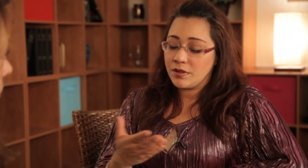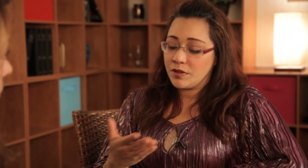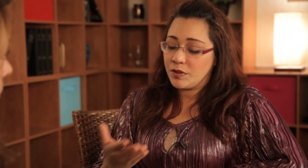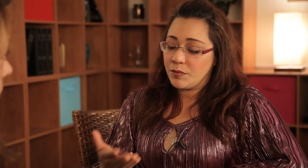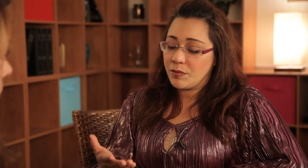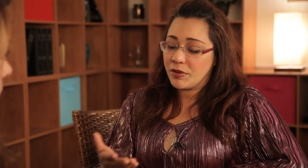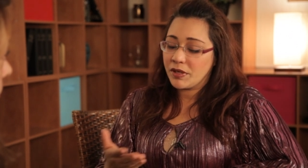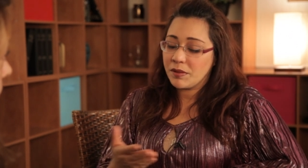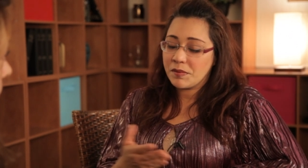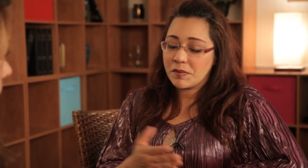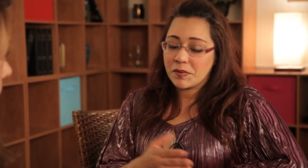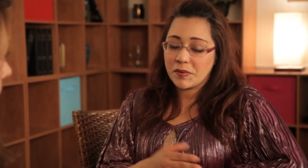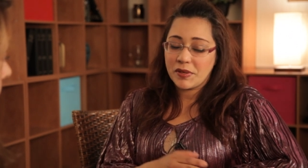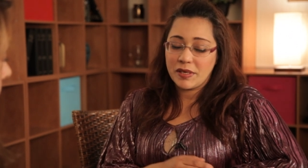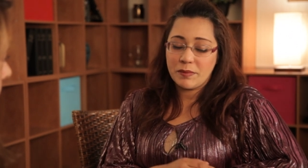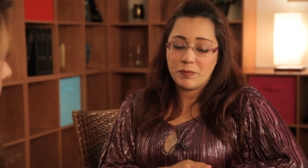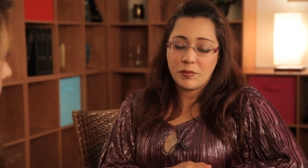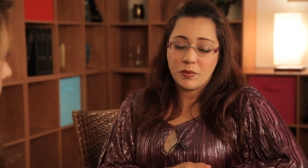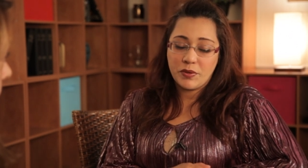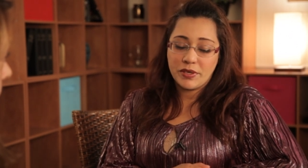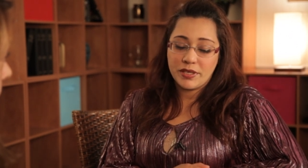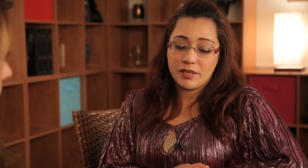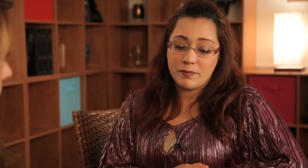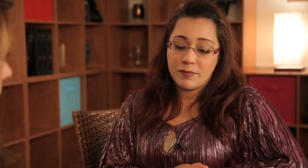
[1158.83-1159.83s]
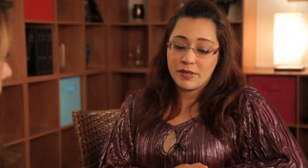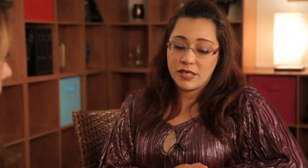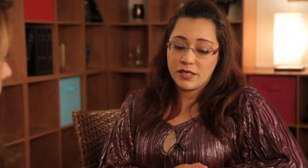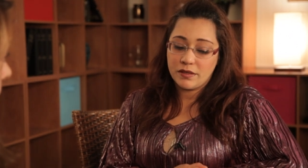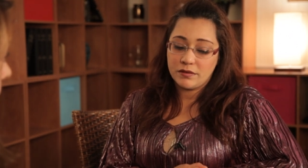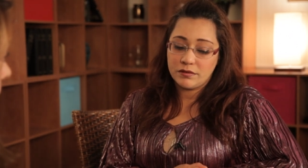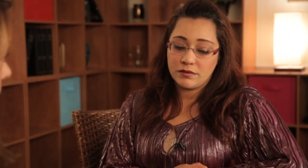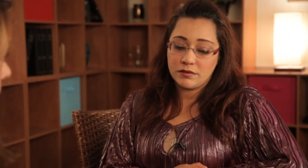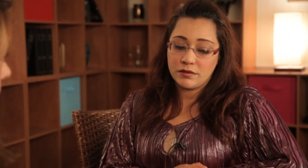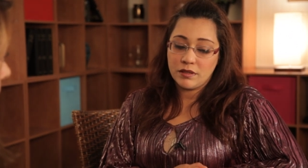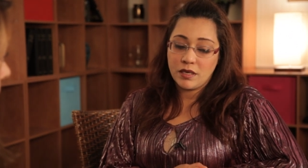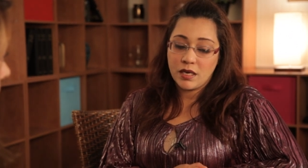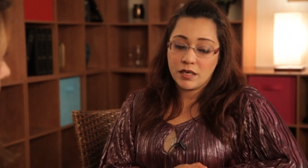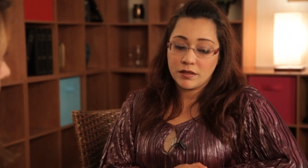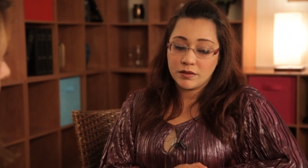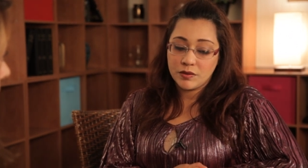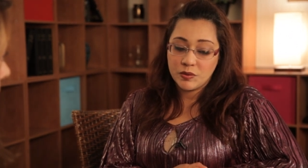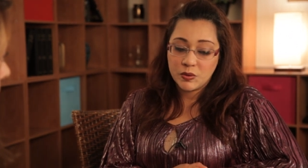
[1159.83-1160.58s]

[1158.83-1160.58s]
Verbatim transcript: you bring up a great point about not